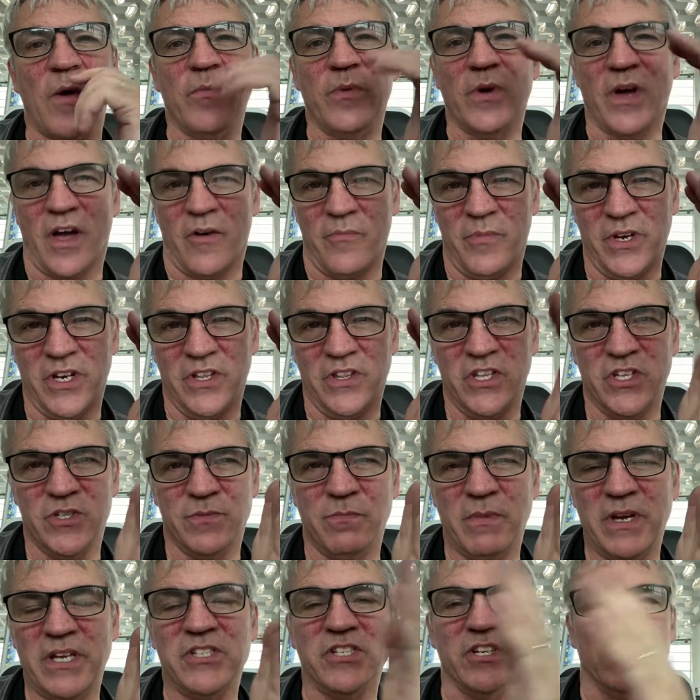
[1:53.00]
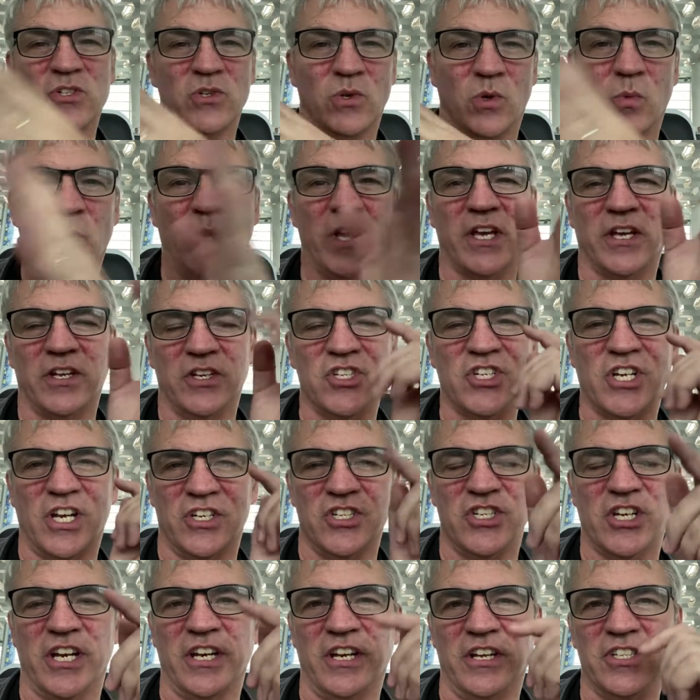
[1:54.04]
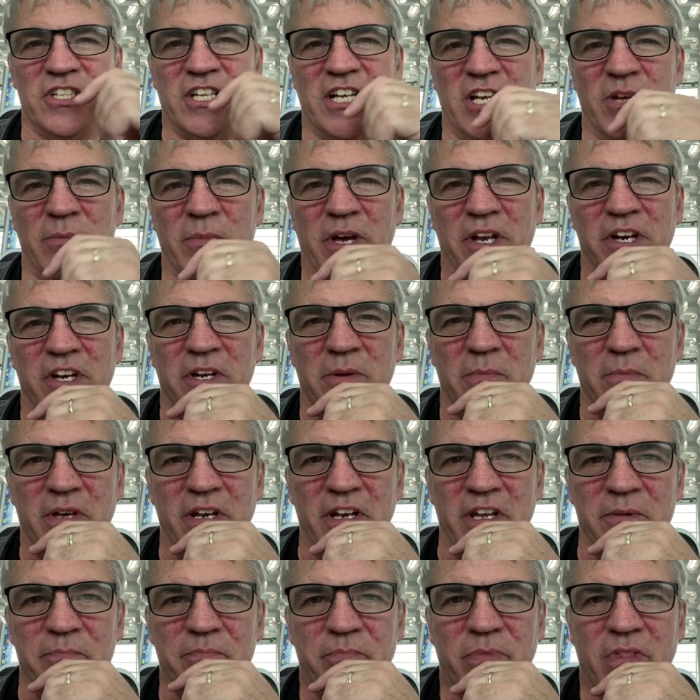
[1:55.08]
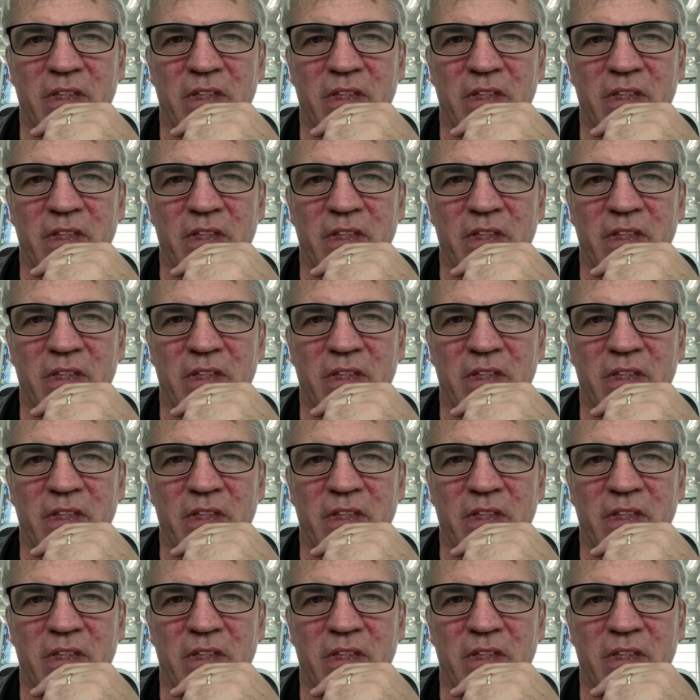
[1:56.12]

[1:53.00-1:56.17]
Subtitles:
I've been in these meetings all week in Shenzhen. I'll tell you about it in a minute.